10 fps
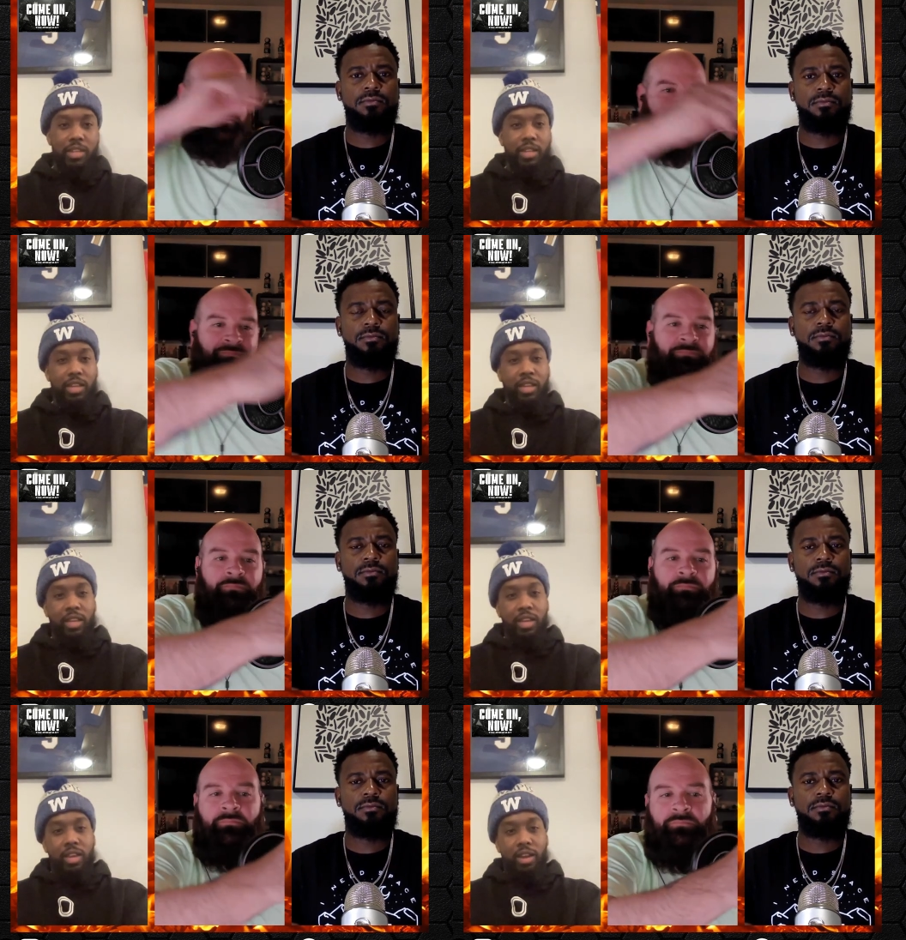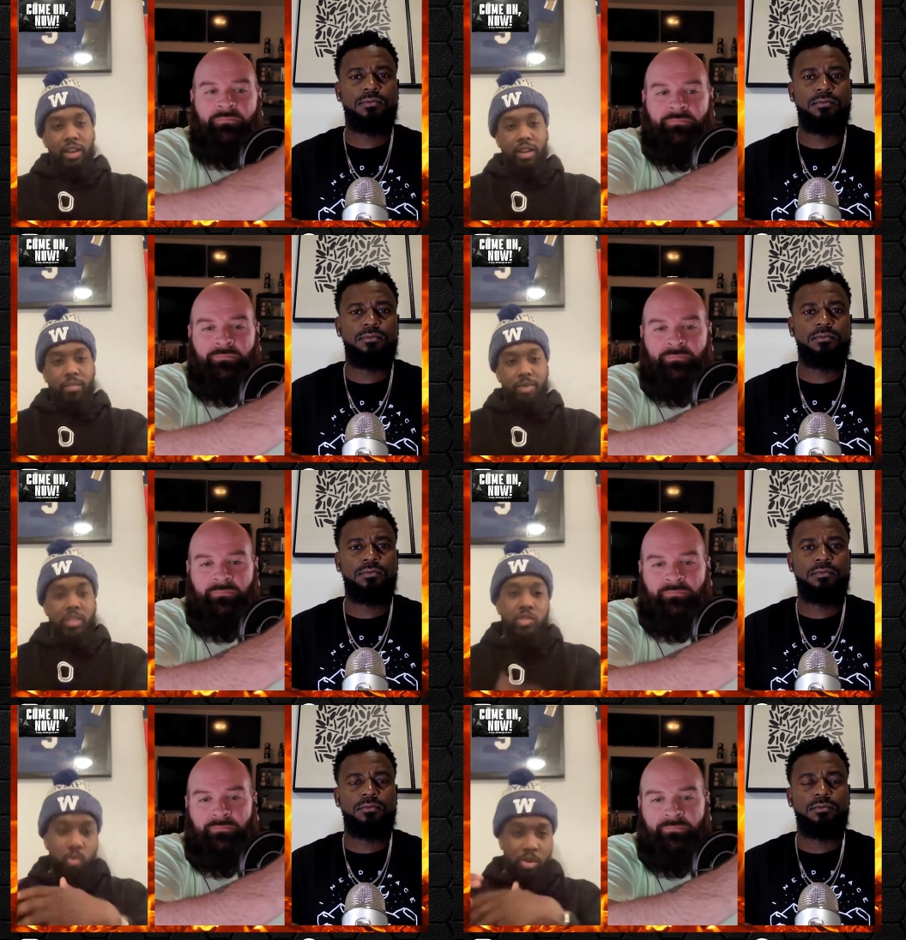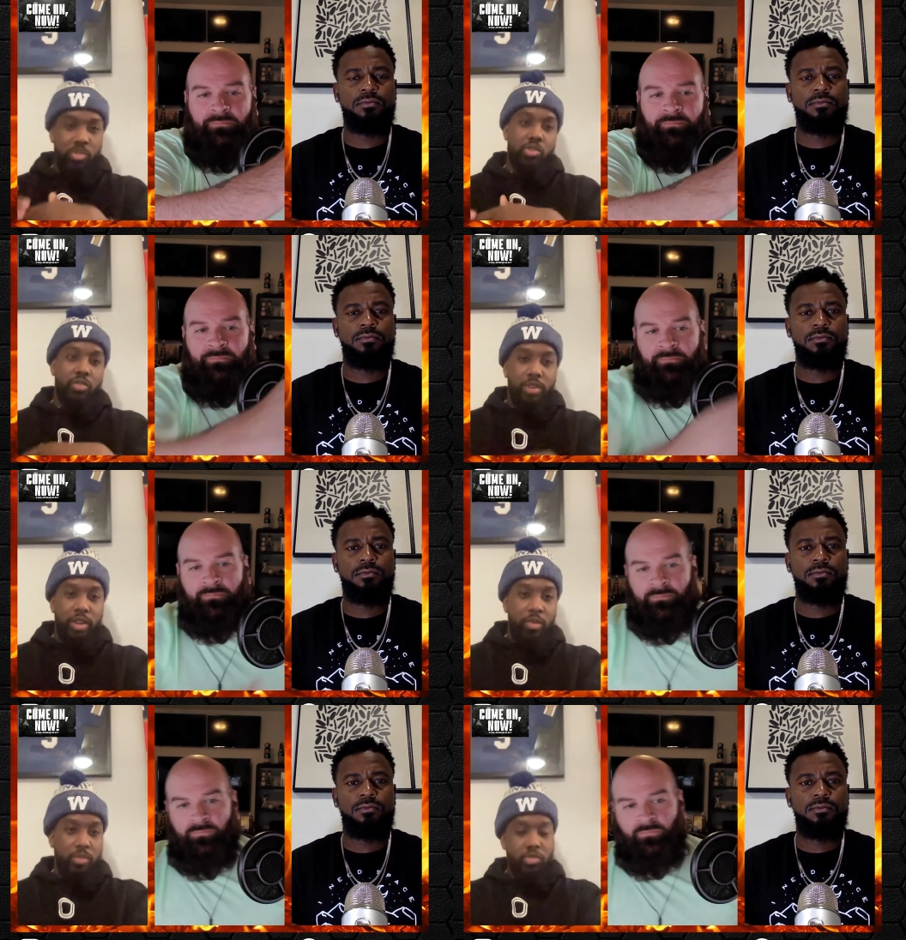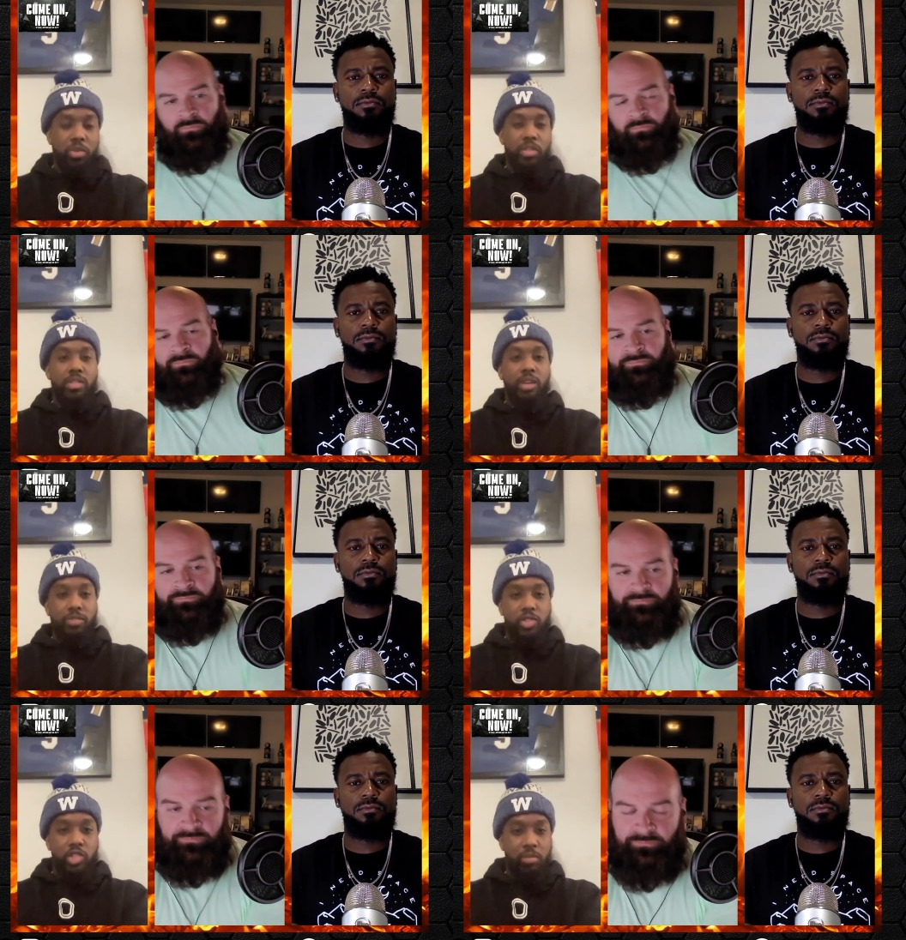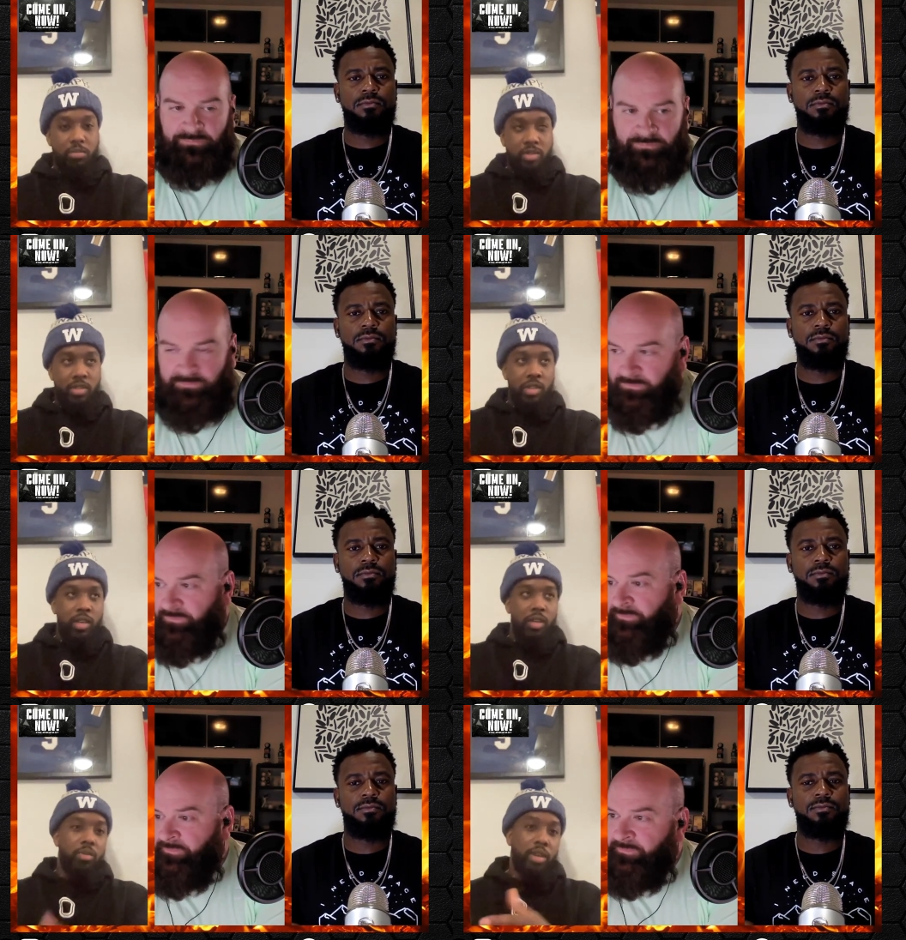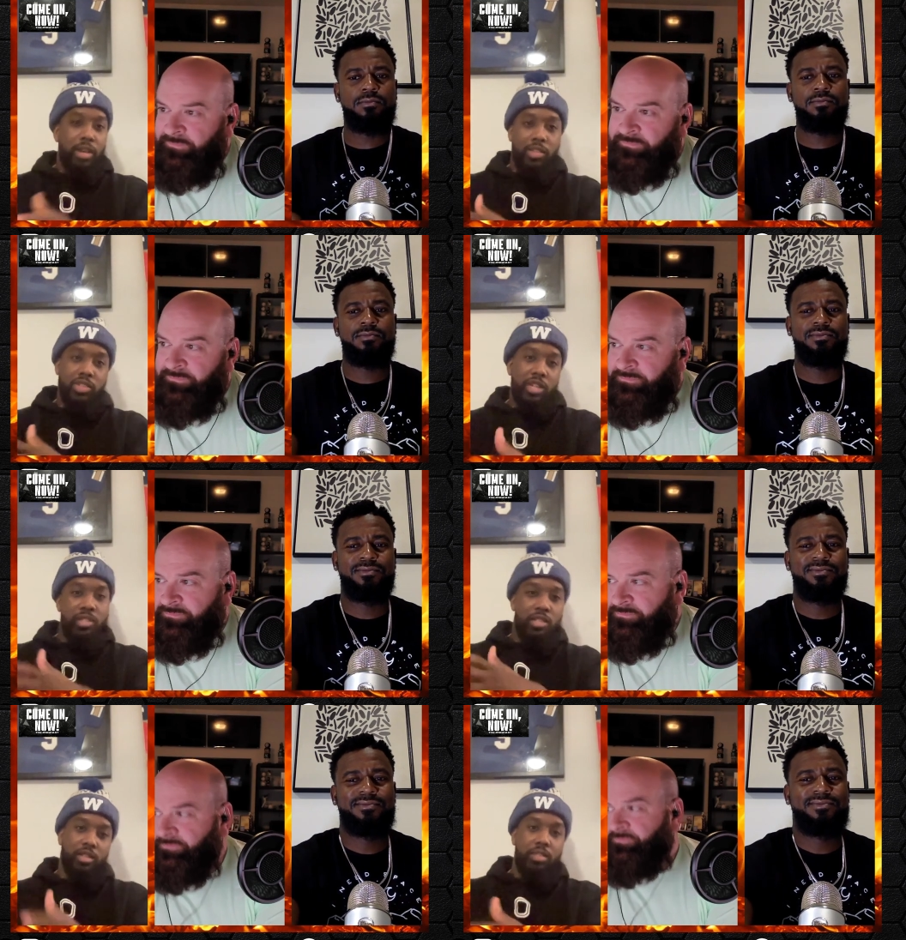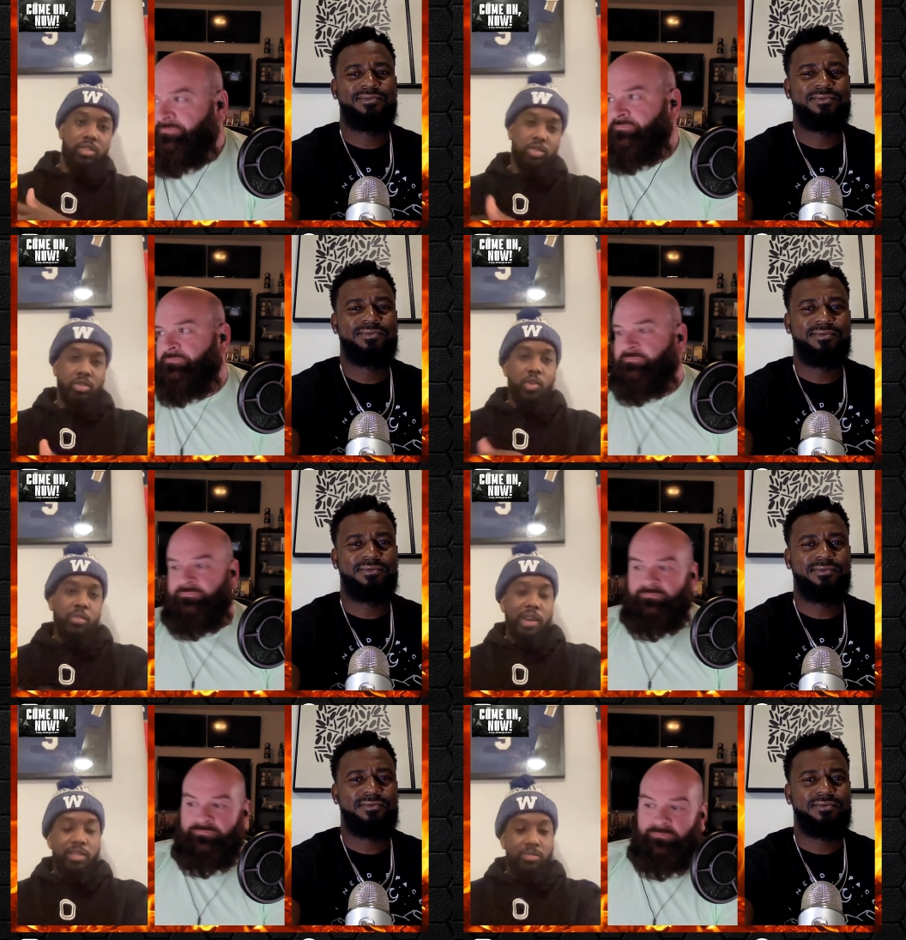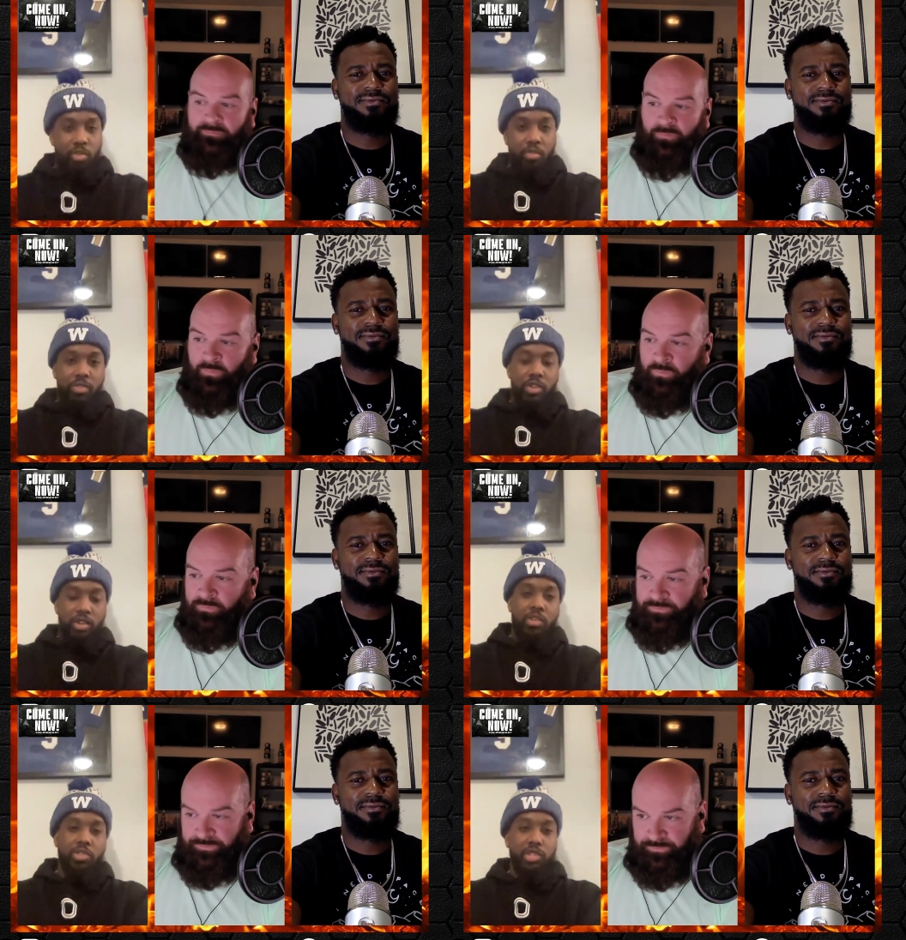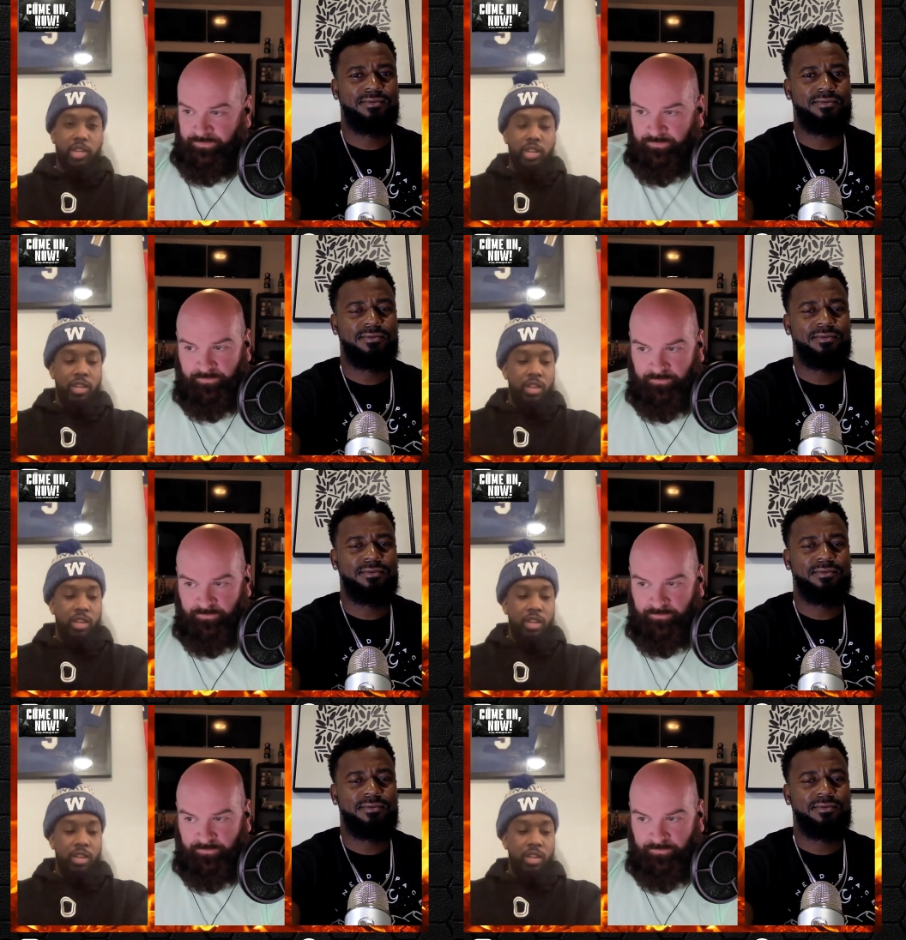Speaker 1: lie. Um, us winners over here with 27 chips, we get a chance to you know go back and forth and talk our shit.